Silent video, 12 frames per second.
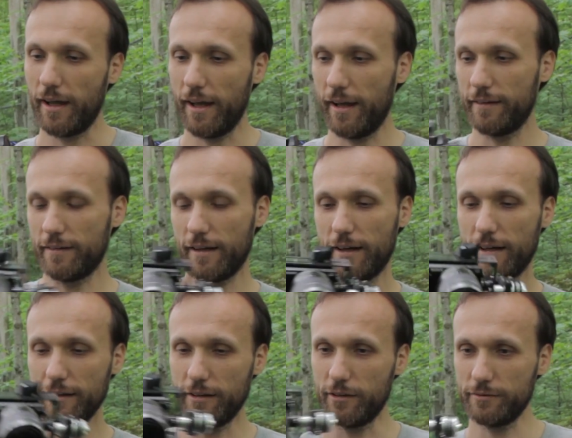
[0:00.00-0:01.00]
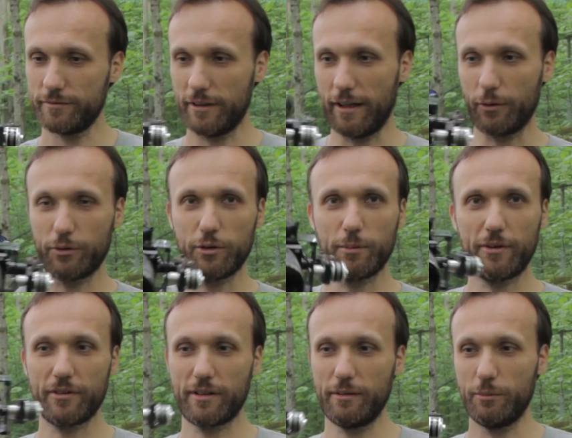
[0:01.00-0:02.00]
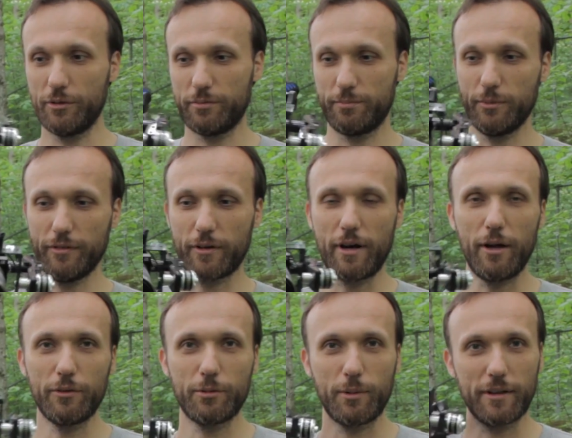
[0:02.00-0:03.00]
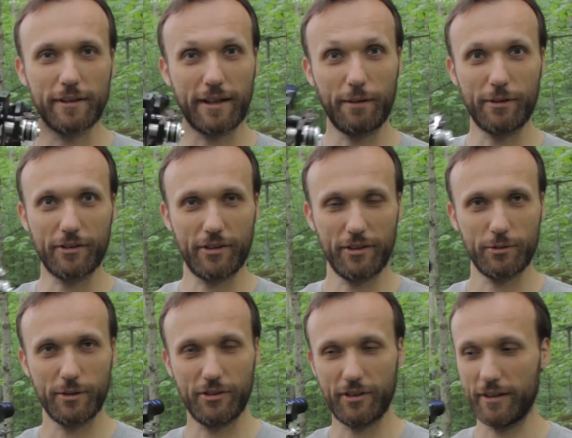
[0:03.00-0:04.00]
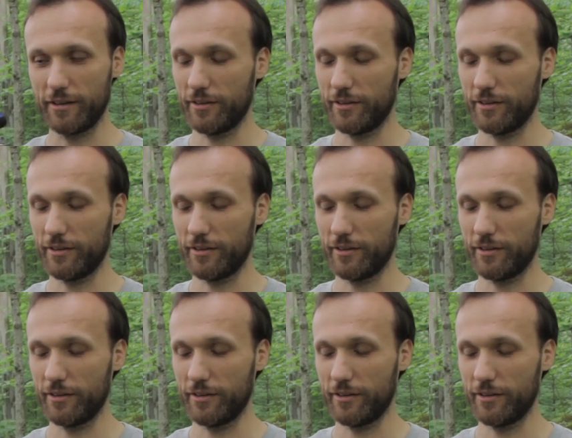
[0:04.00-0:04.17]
And allows you to basically move around while the camera stays really steady.